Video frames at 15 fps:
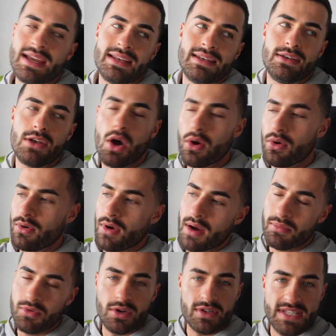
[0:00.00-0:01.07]
No,
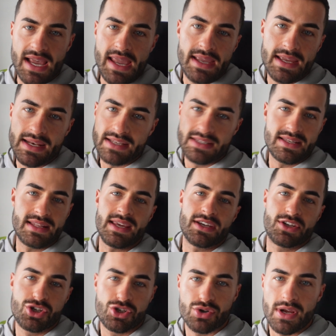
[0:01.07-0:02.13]
I'm not taking it to the
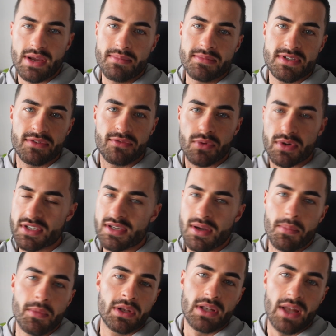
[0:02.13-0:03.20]
extremes of what
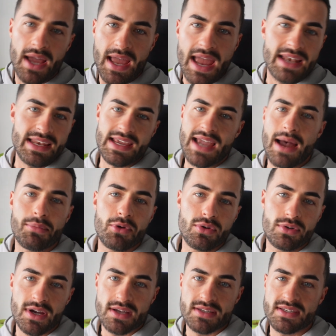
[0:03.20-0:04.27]
someone like Eddie Abu
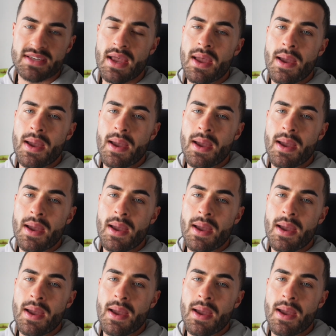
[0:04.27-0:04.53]
does,